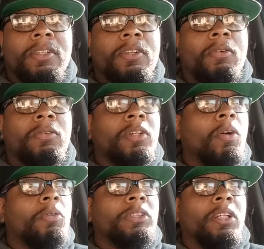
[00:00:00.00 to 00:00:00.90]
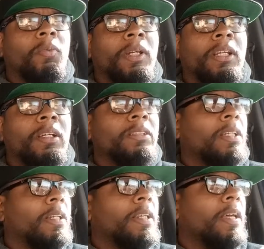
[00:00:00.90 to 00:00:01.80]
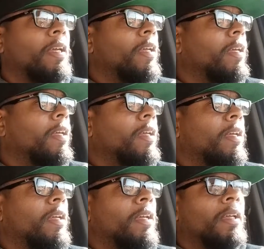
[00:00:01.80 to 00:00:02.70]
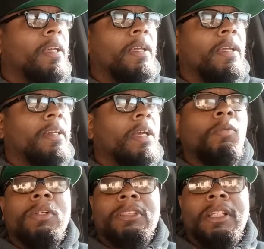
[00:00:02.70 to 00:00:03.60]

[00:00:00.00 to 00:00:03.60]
You know, Goshare really looks at that. They want